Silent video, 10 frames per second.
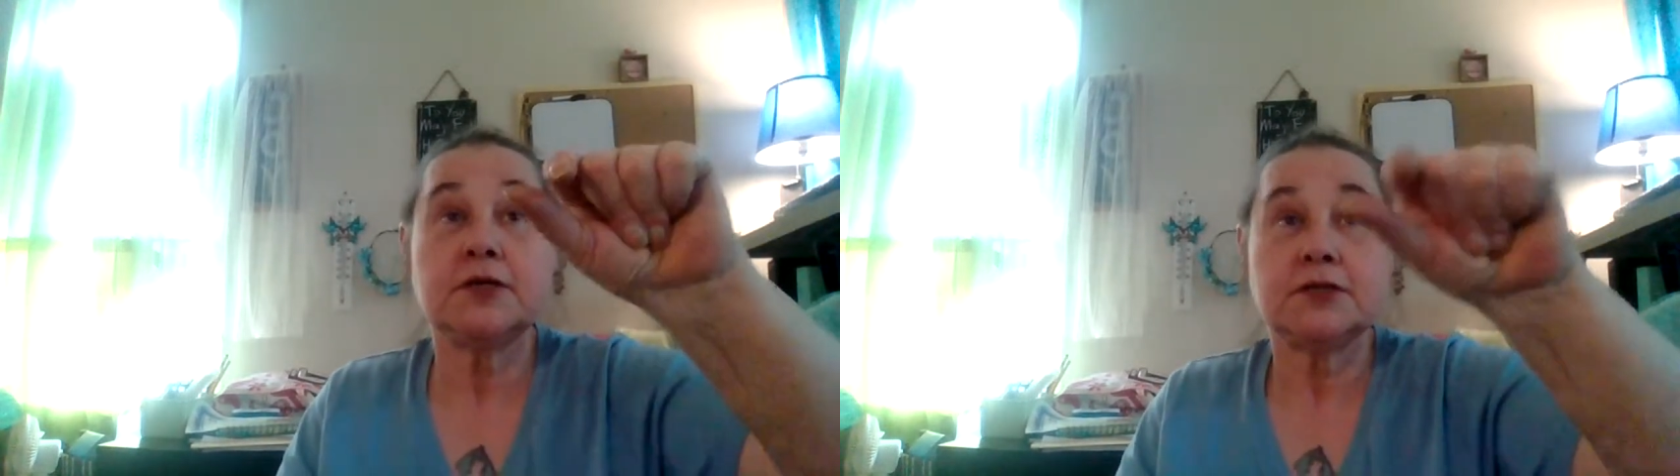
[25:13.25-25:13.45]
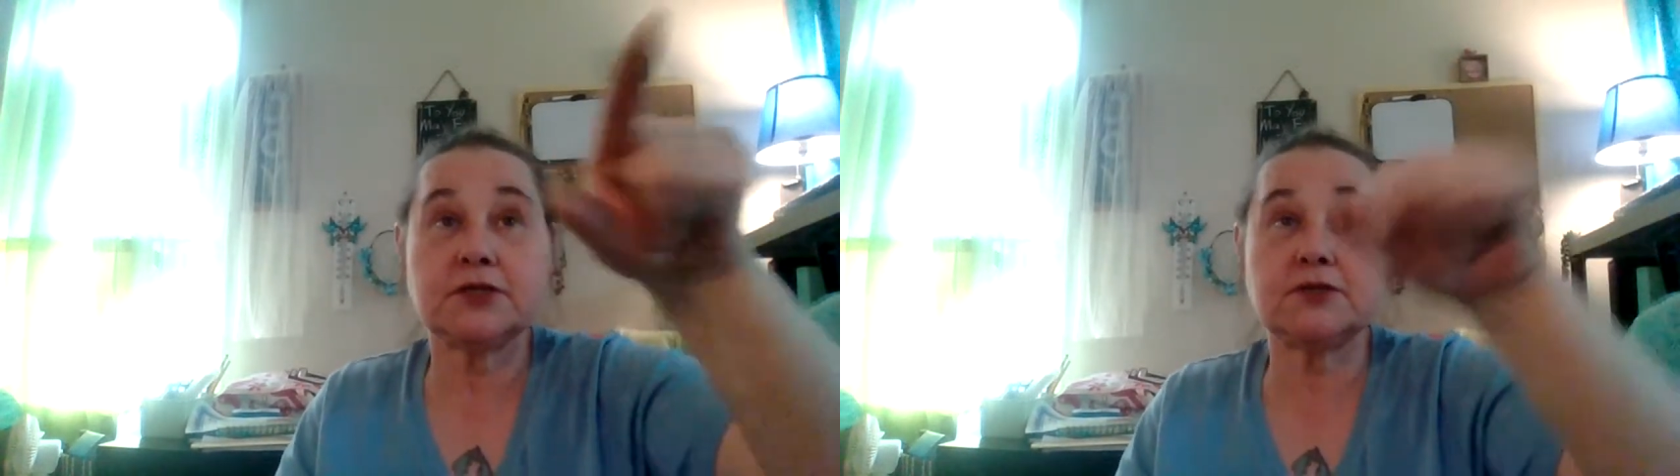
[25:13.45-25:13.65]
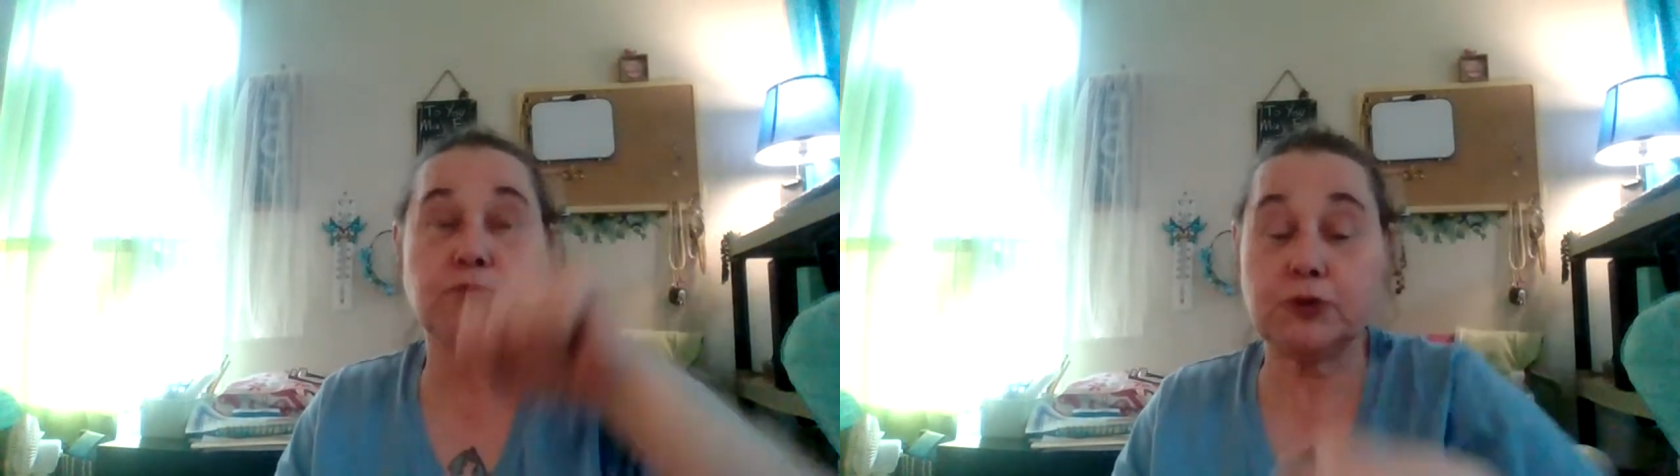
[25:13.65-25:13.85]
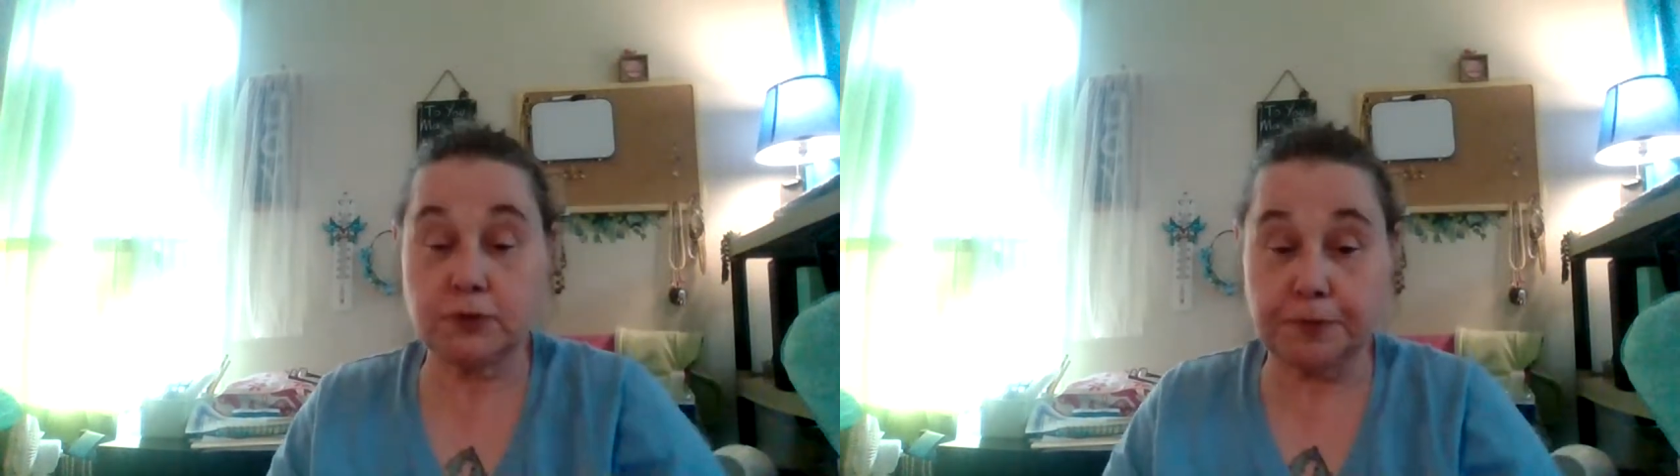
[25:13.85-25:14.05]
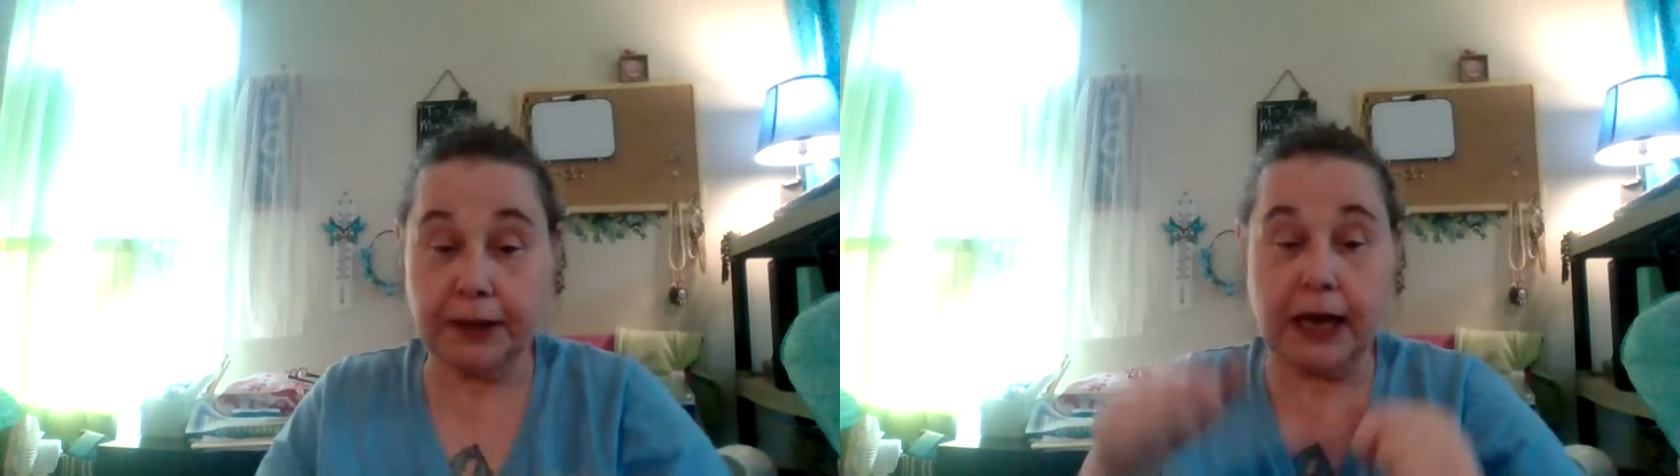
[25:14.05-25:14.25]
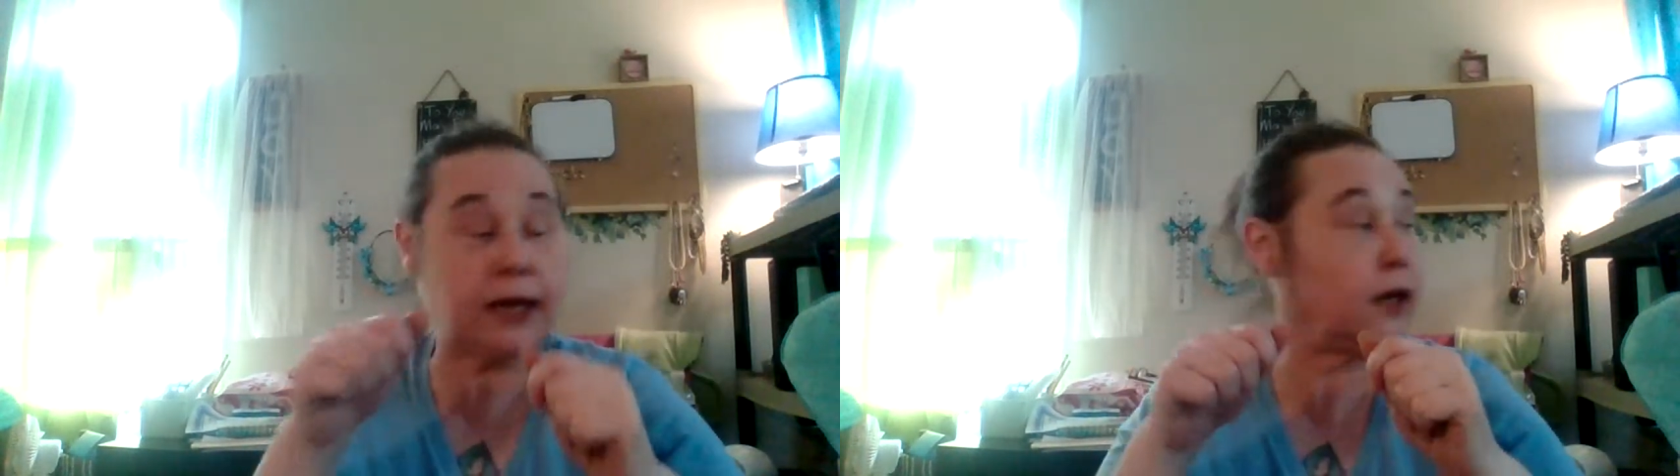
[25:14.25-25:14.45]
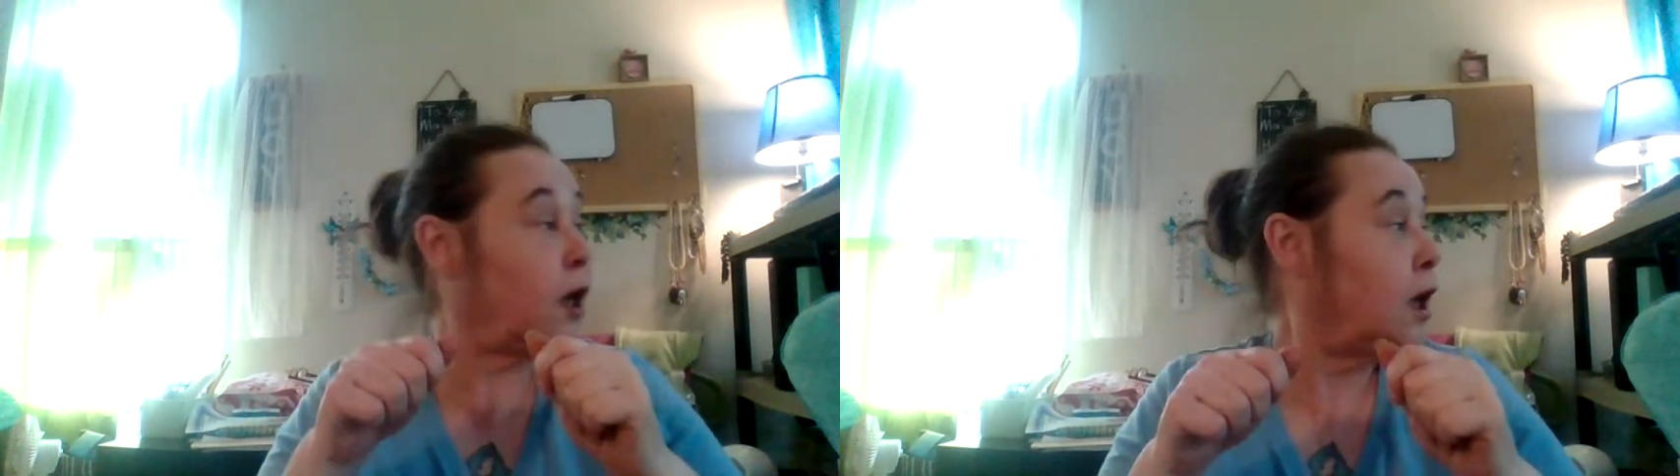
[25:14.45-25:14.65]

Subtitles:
just the one who's playing. And